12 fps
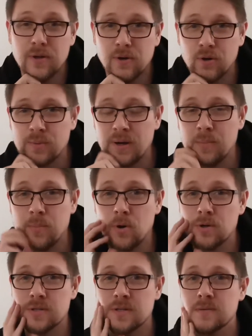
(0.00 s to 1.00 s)
or my
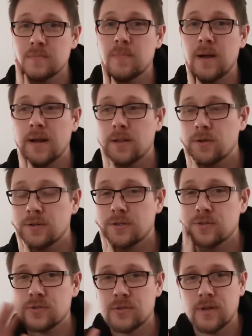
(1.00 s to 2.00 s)
unboxing backlog
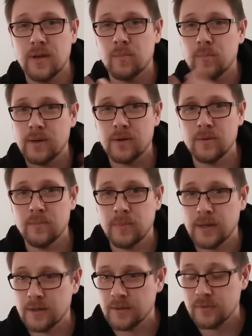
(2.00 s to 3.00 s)
is getting bigger and
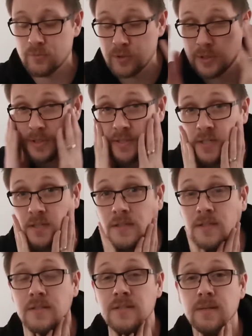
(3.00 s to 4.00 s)
bigger, and
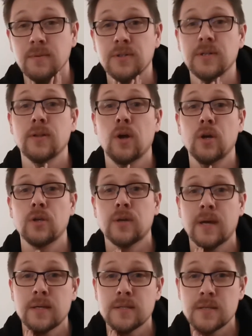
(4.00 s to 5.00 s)
realistically, similar to a lot of you
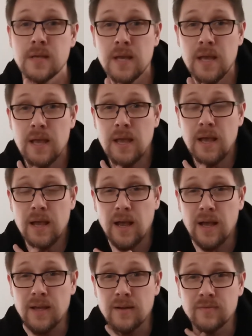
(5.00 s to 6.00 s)
guys,
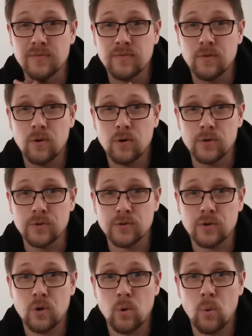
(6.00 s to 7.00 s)
I have ordered
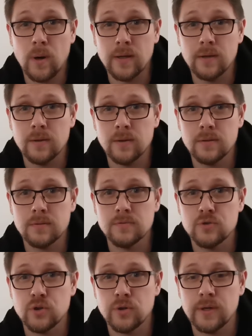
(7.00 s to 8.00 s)
quite a lot
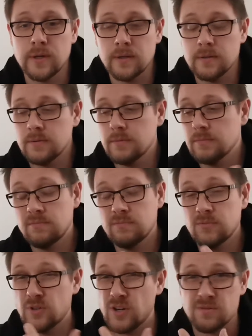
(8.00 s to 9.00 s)
during
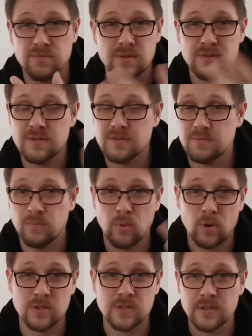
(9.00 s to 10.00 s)
Christmas,
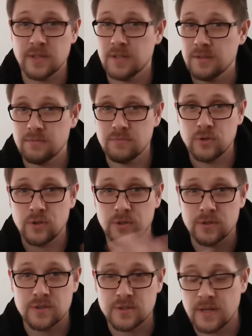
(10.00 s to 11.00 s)
Boxing Day, New
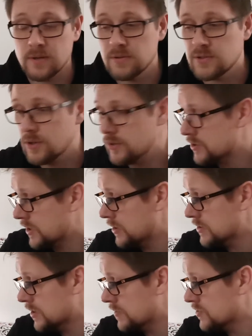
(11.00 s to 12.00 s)
Year's sales, all this kind
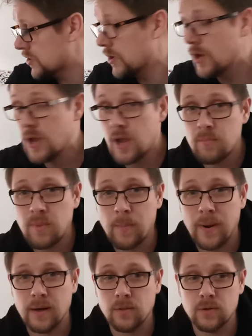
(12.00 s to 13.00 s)
of stuff. So my
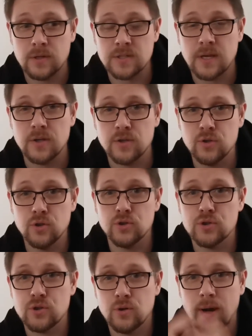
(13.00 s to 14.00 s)
backlog is getting
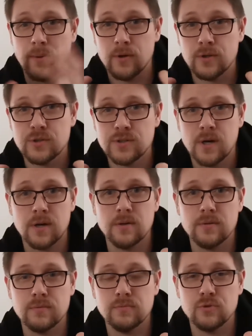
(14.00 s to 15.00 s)
huge. So I'm going to
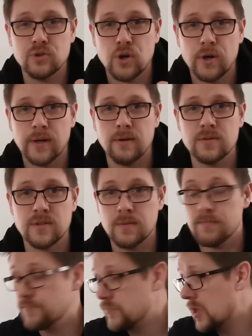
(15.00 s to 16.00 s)
start churning out
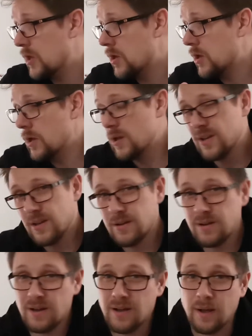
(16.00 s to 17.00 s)
some,
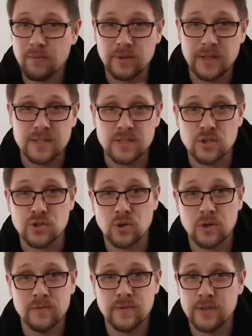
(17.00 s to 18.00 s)
I would like to say
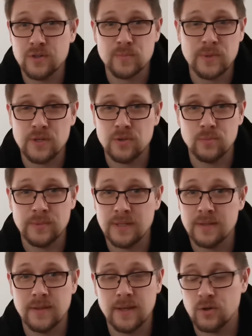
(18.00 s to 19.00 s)
shorter videos, but you know
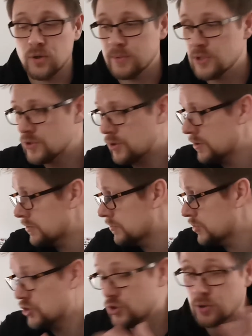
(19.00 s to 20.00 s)
me, they ain't going to be short,
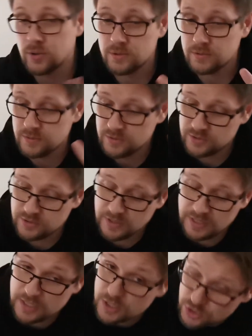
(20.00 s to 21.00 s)
but
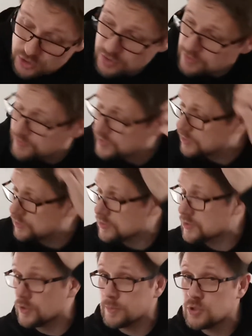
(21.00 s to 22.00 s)
short-ish
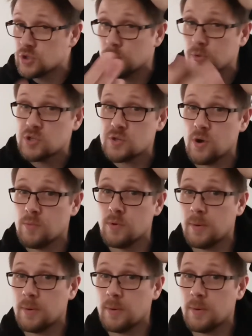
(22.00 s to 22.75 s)
videos. I'm going to be shooting most of them